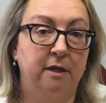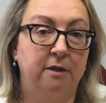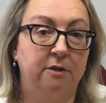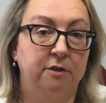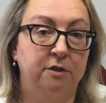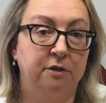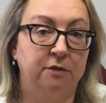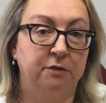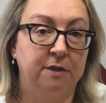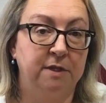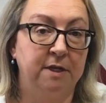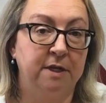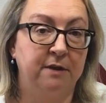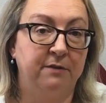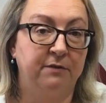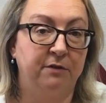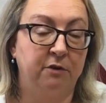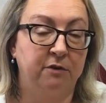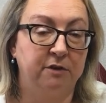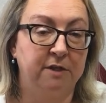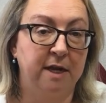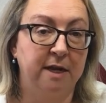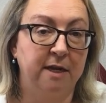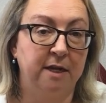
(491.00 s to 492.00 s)
to see if
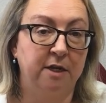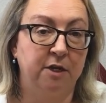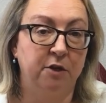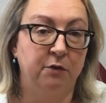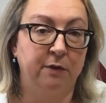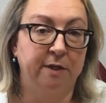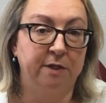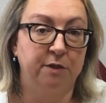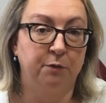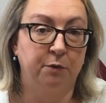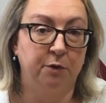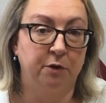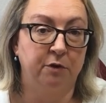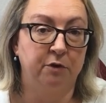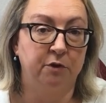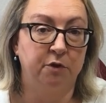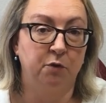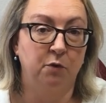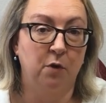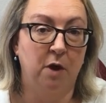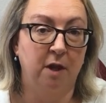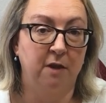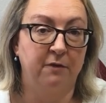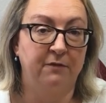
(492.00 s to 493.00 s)
there's any U.S. workers
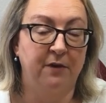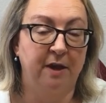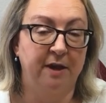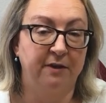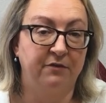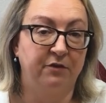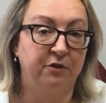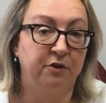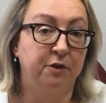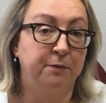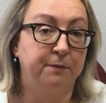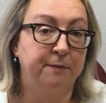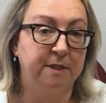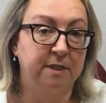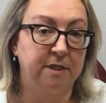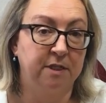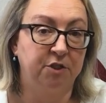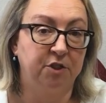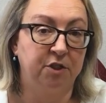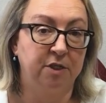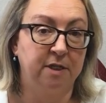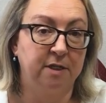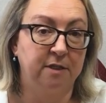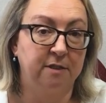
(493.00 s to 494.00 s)
qualified for the
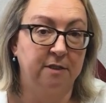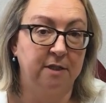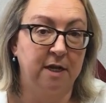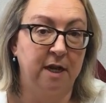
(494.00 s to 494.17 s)
position.